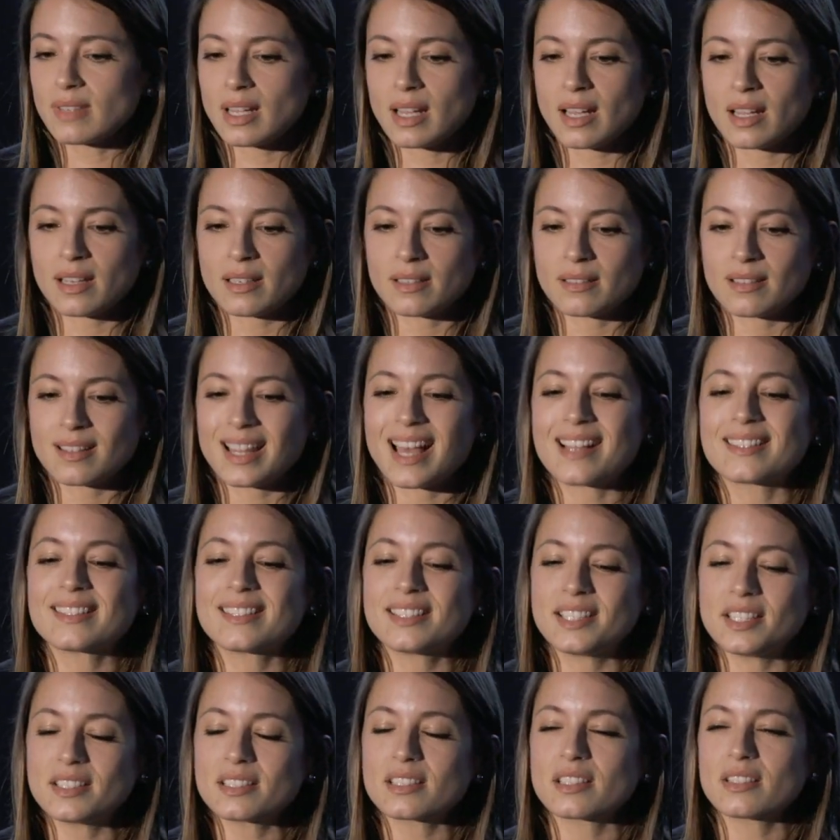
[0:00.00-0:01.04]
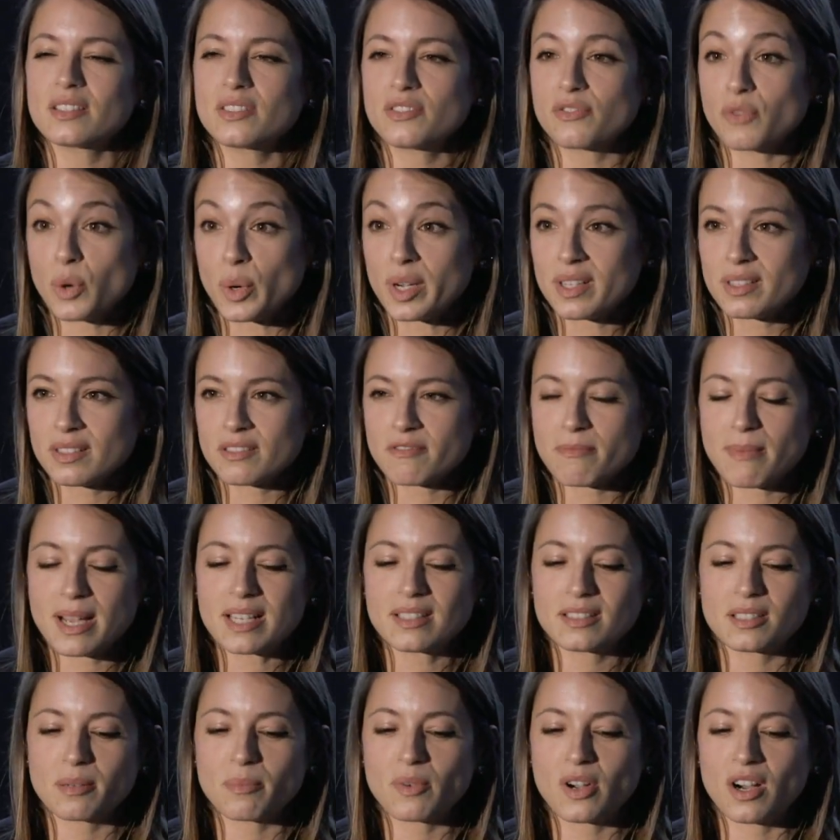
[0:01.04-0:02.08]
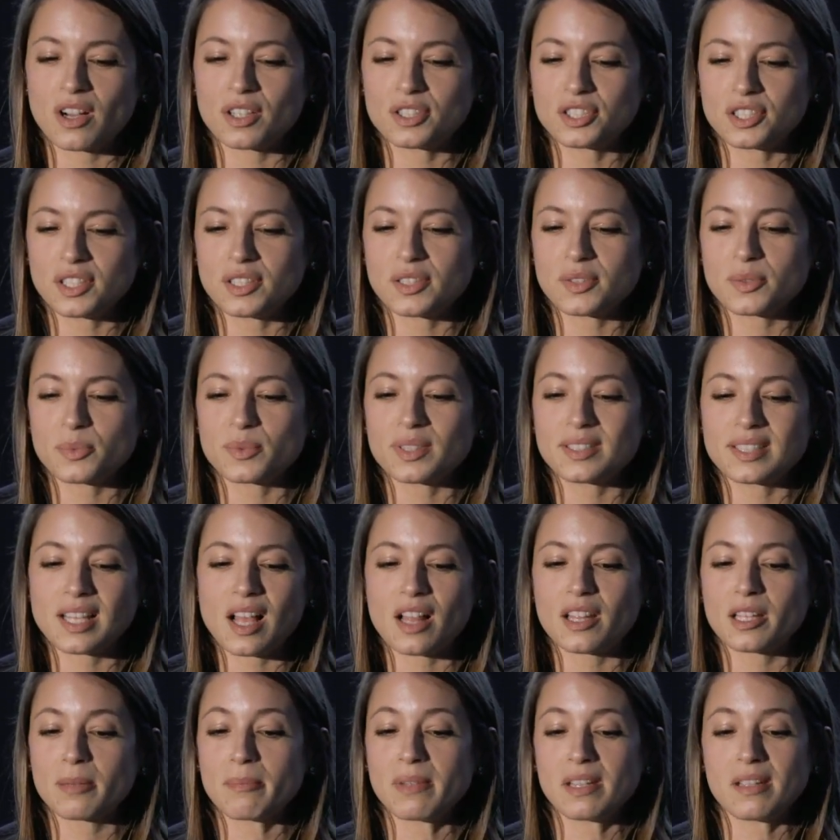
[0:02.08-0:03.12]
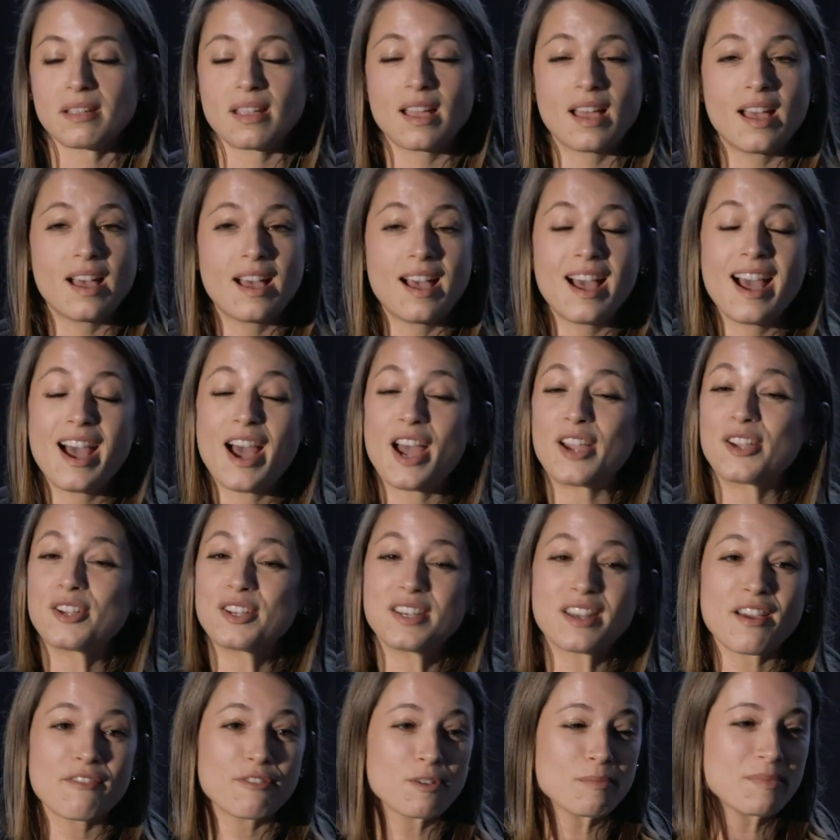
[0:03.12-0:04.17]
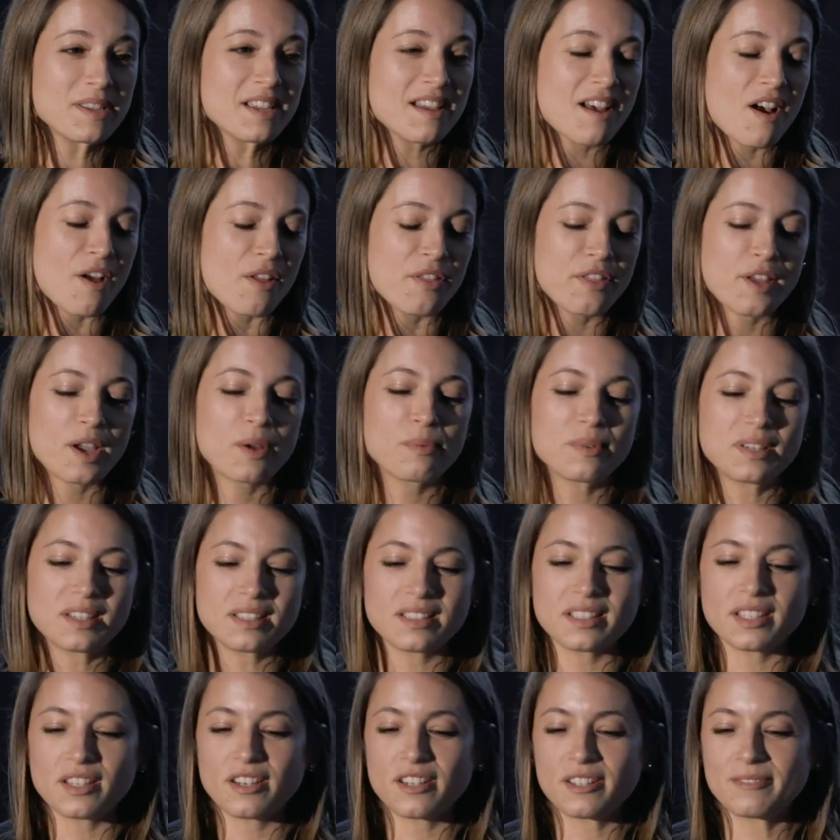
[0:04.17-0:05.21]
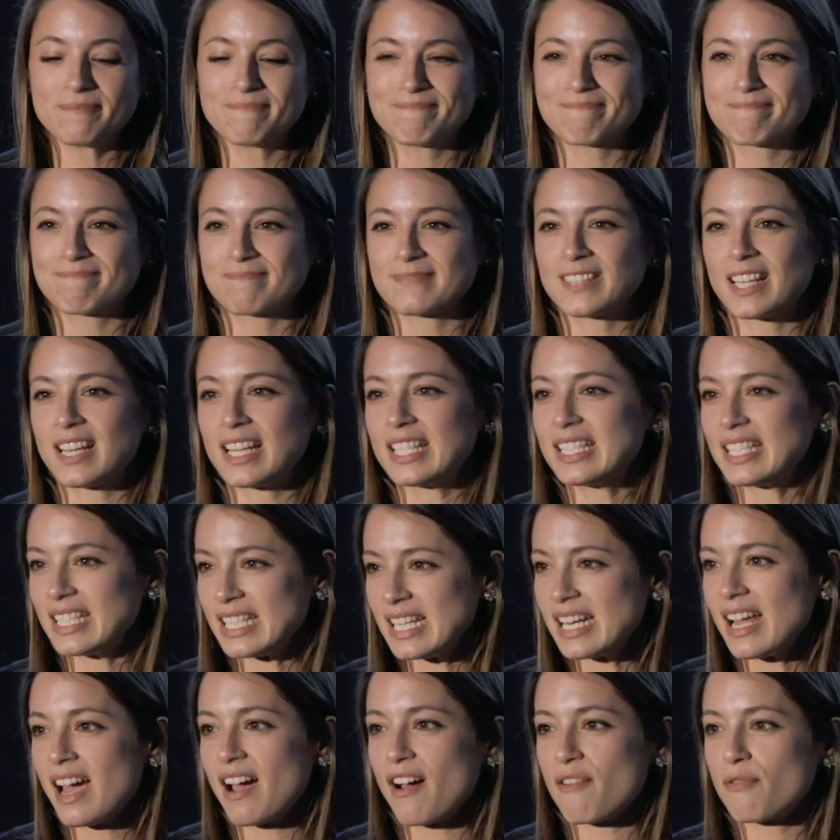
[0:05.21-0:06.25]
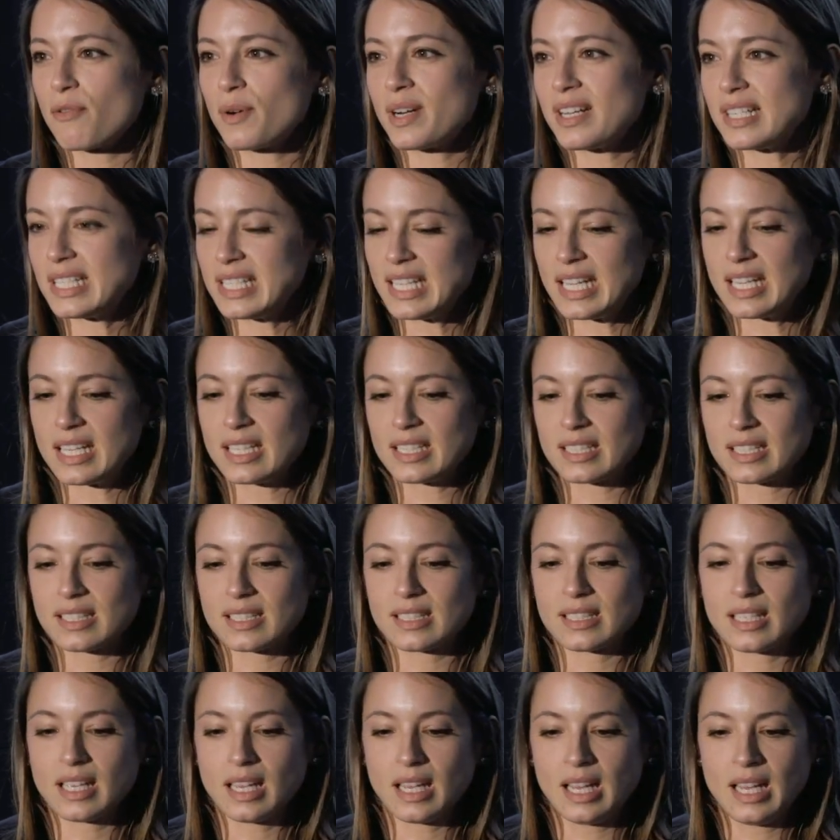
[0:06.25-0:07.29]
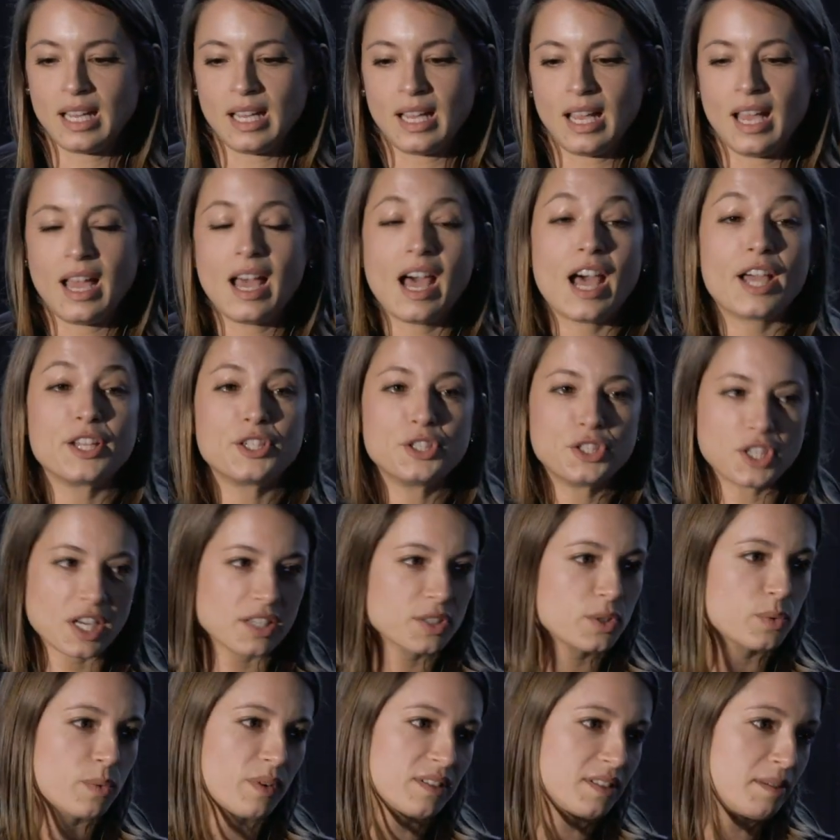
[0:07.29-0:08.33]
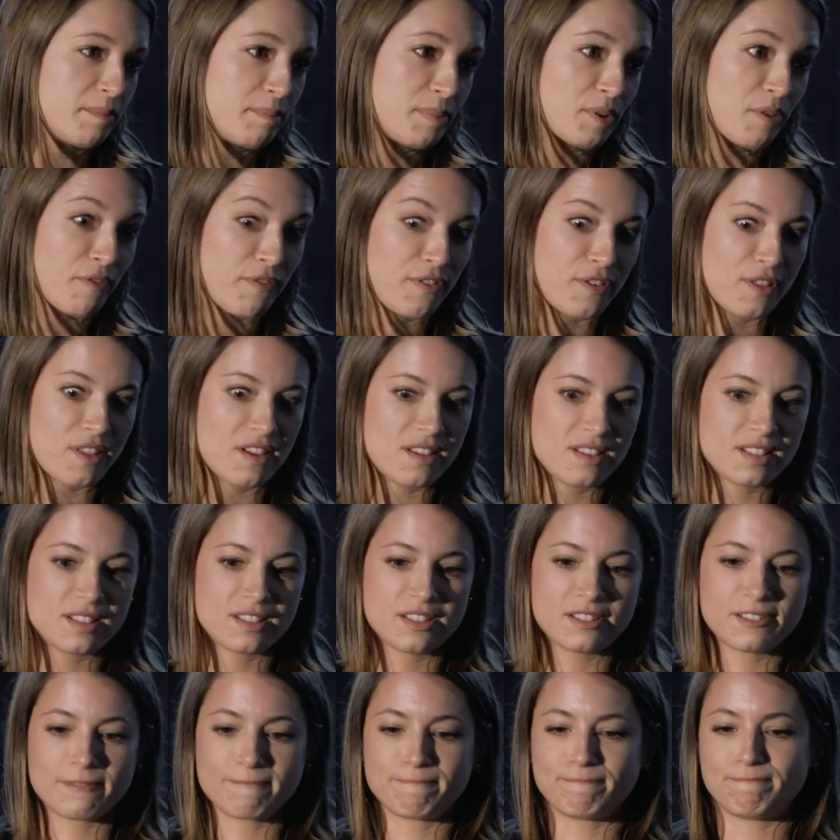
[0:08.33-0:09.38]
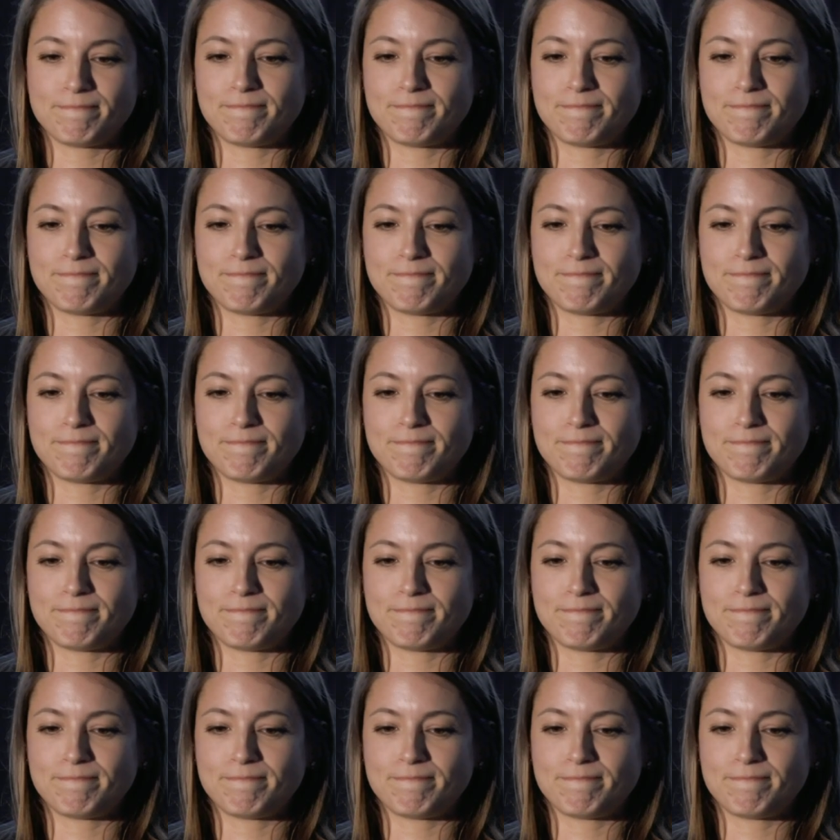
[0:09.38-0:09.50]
And that ceaseless voice of my subconscious was telling me I could never be a health equity leader. I didn't have what it takes. I just wasn't built for this.